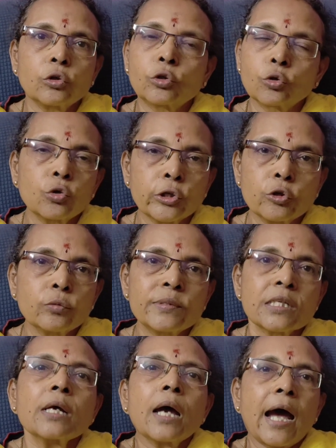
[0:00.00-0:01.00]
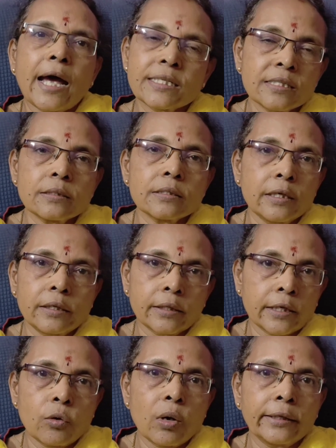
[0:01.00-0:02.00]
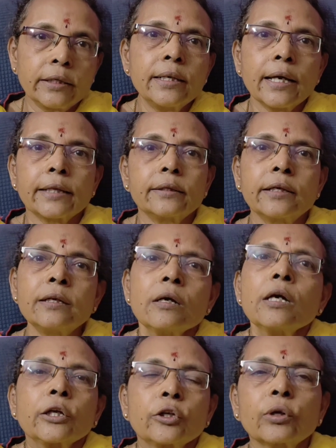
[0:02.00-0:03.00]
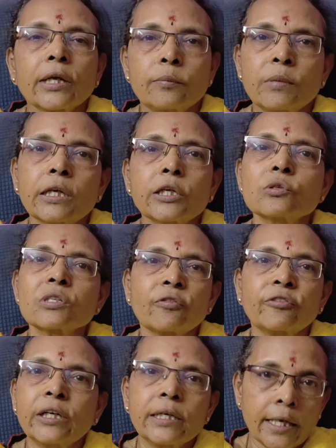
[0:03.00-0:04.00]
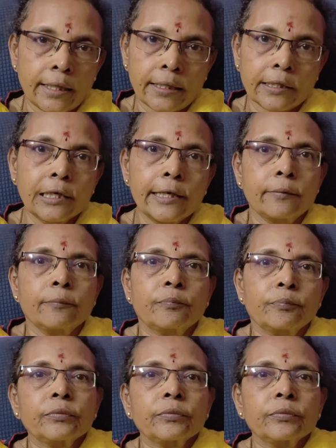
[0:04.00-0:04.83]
two cubes as required and then you can make use of it directly.